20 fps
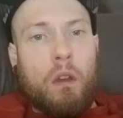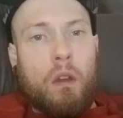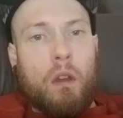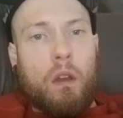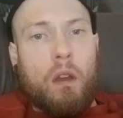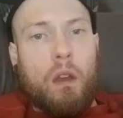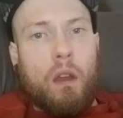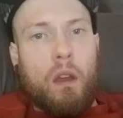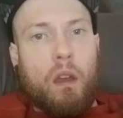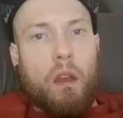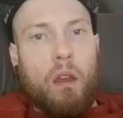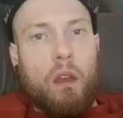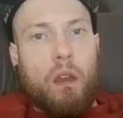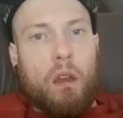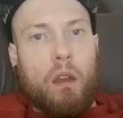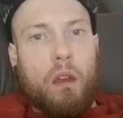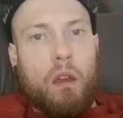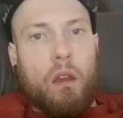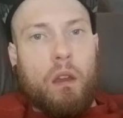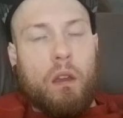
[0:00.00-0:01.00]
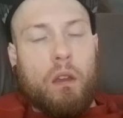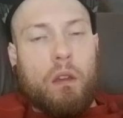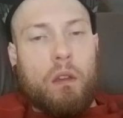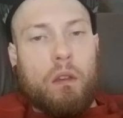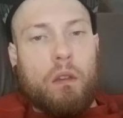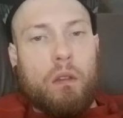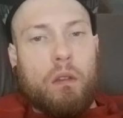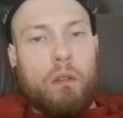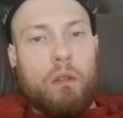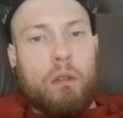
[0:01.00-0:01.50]

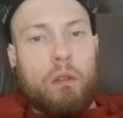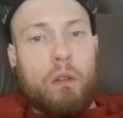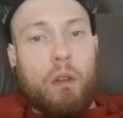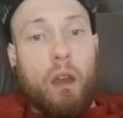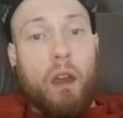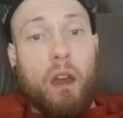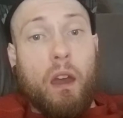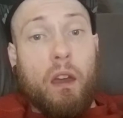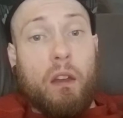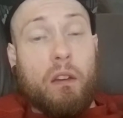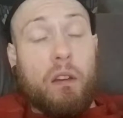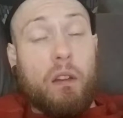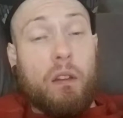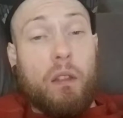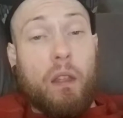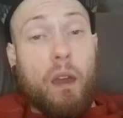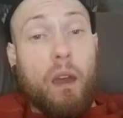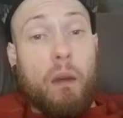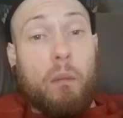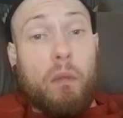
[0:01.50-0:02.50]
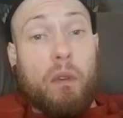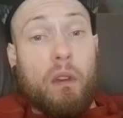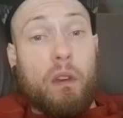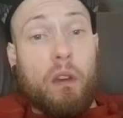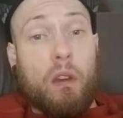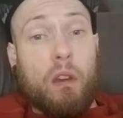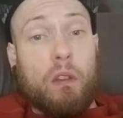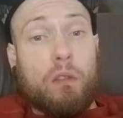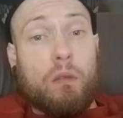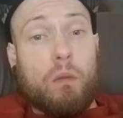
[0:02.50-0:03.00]
And I did that
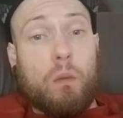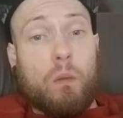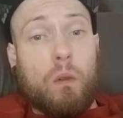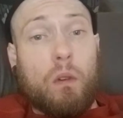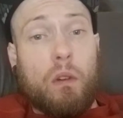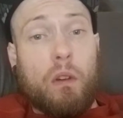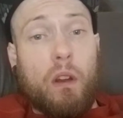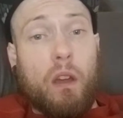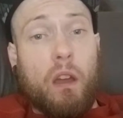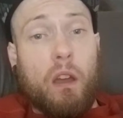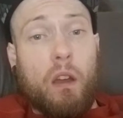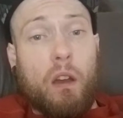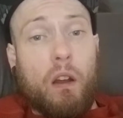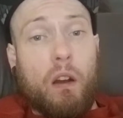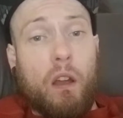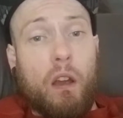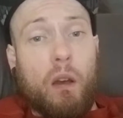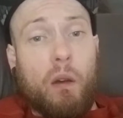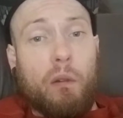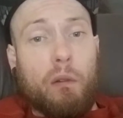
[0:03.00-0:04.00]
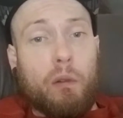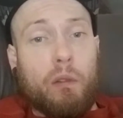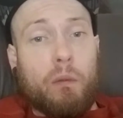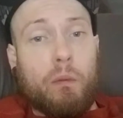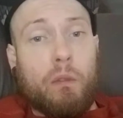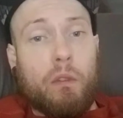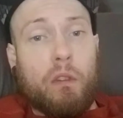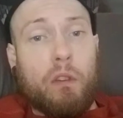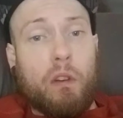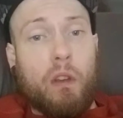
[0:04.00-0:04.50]
because one night on
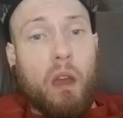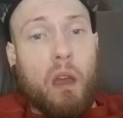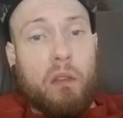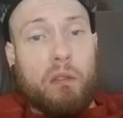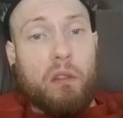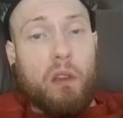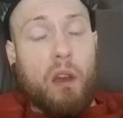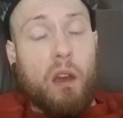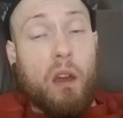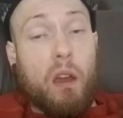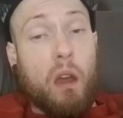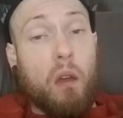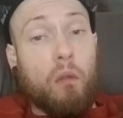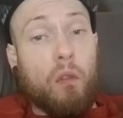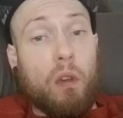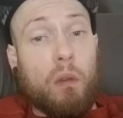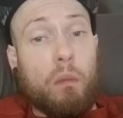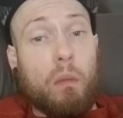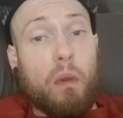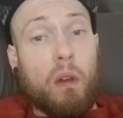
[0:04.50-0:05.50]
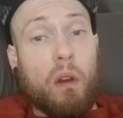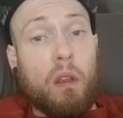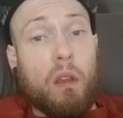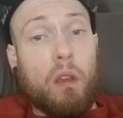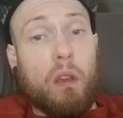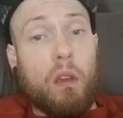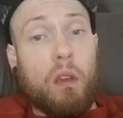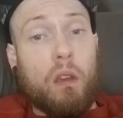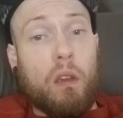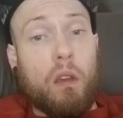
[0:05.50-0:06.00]
Halloween I saw
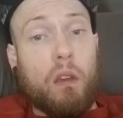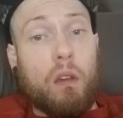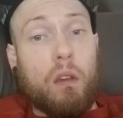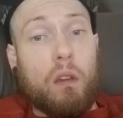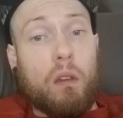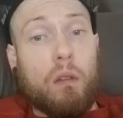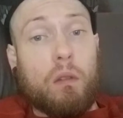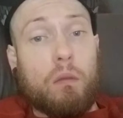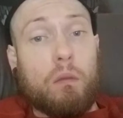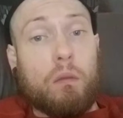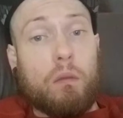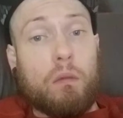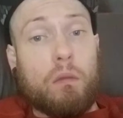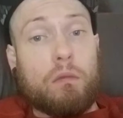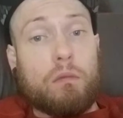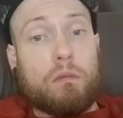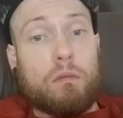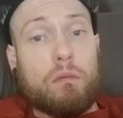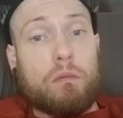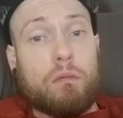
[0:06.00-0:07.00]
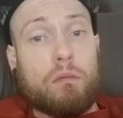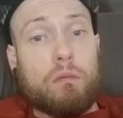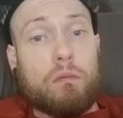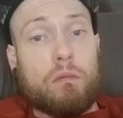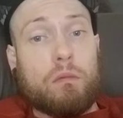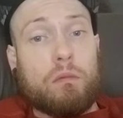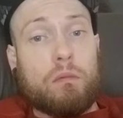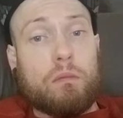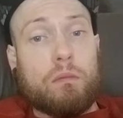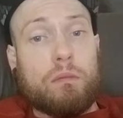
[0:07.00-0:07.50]
everybody
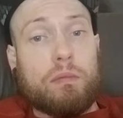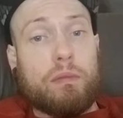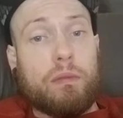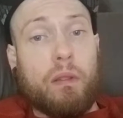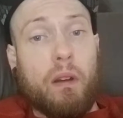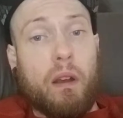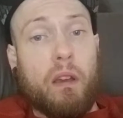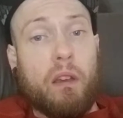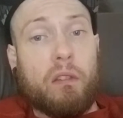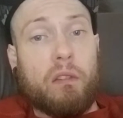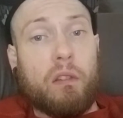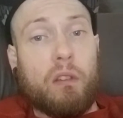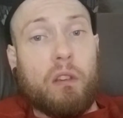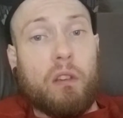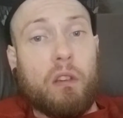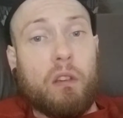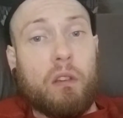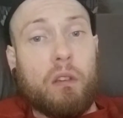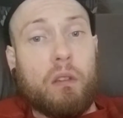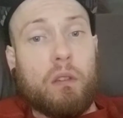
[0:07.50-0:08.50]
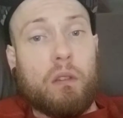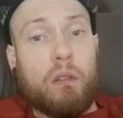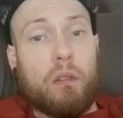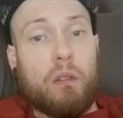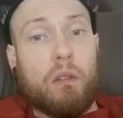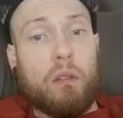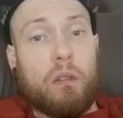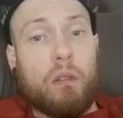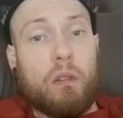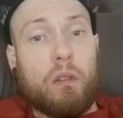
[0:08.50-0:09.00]

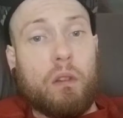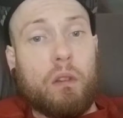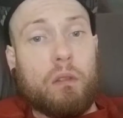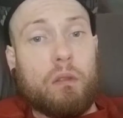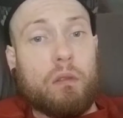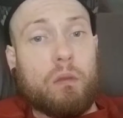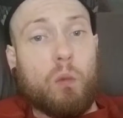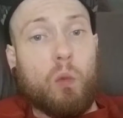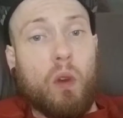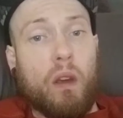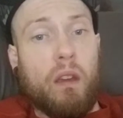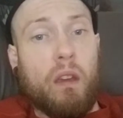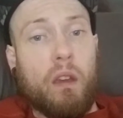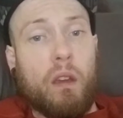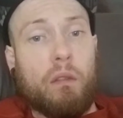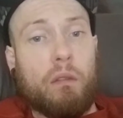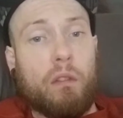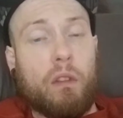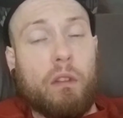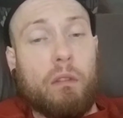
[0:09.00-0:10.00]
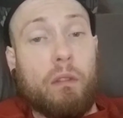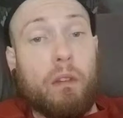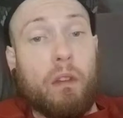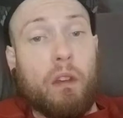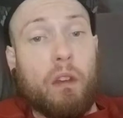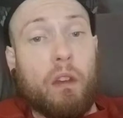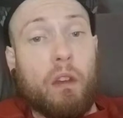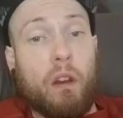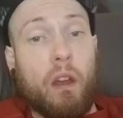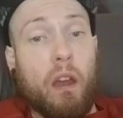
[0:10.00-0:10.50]
praising this way of
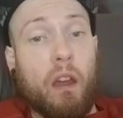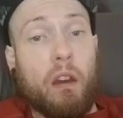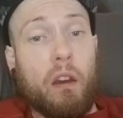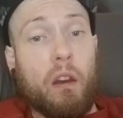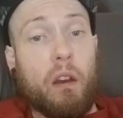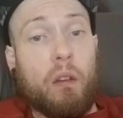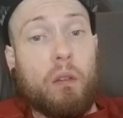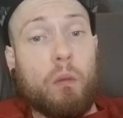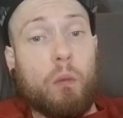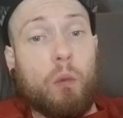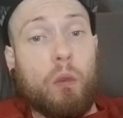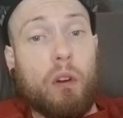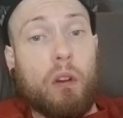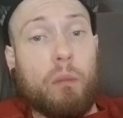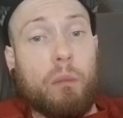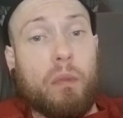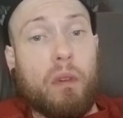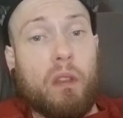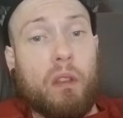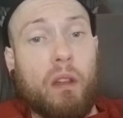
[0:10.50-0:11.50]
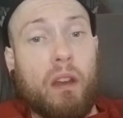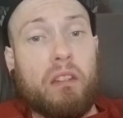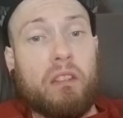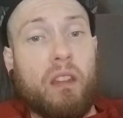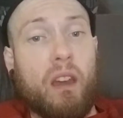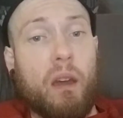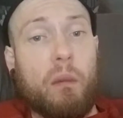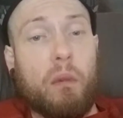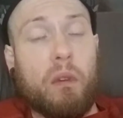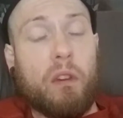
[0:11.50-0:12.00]
living, and I didn't want to be like
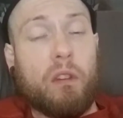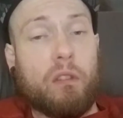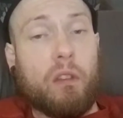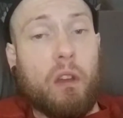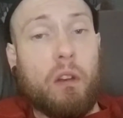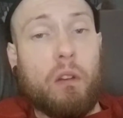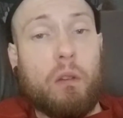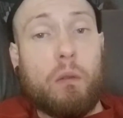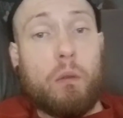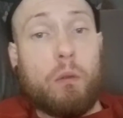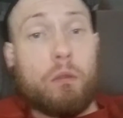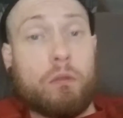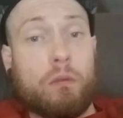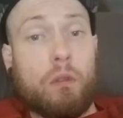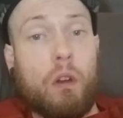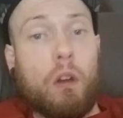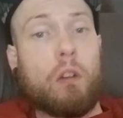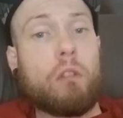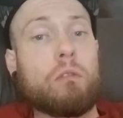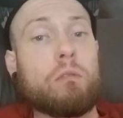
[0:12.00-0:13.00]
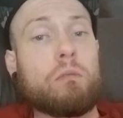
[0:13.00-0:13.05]
that because I knew it was wrong.